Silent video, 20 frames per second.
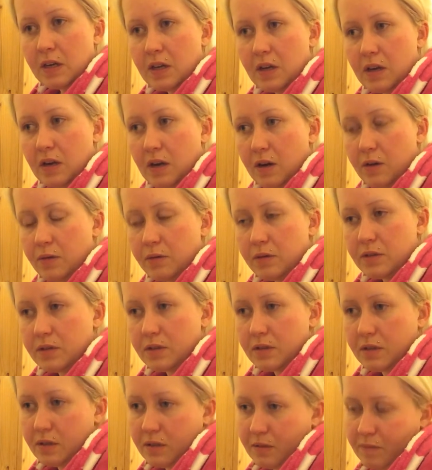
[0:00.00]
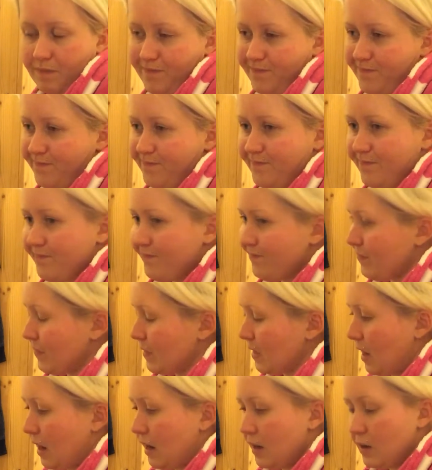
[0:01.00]
You know,
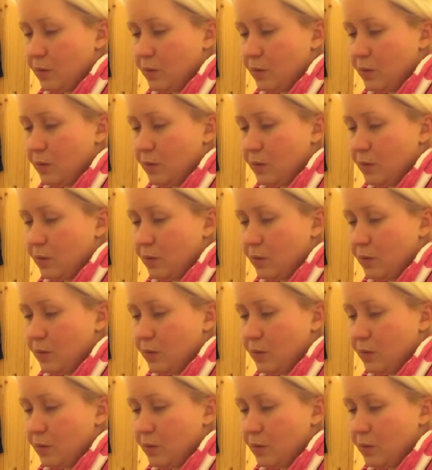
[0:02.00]
I